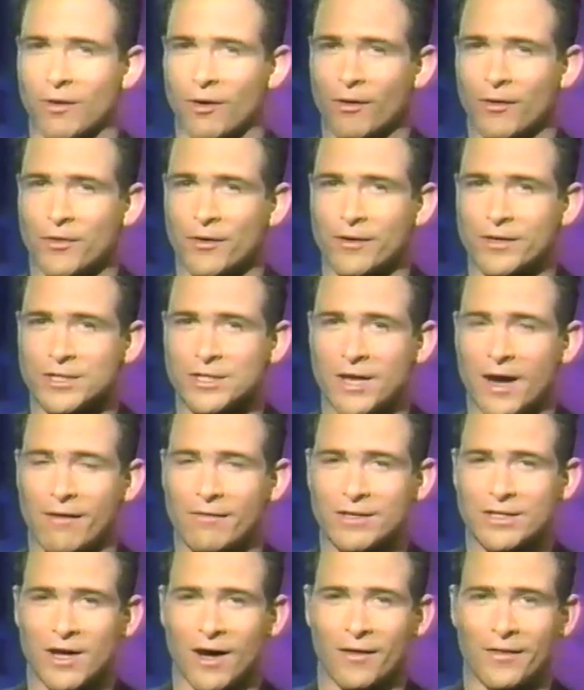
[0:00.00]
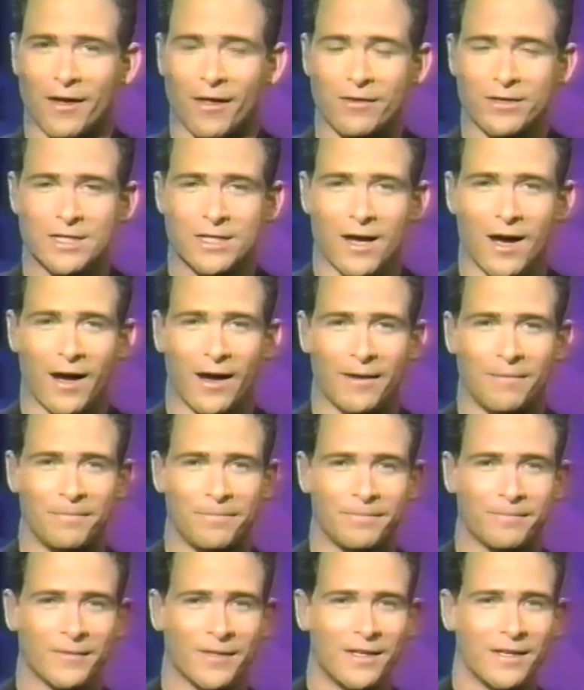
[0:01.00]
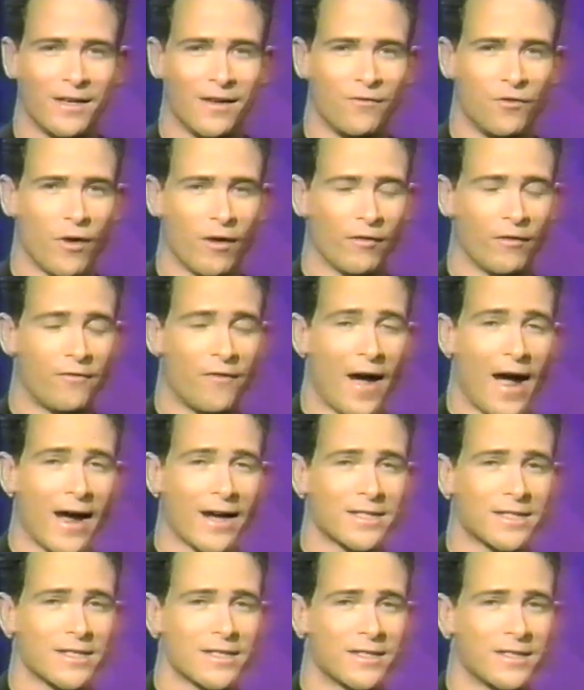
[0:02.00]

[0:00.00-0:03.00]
more with Earnie Shavers on the other side. If you have a fax,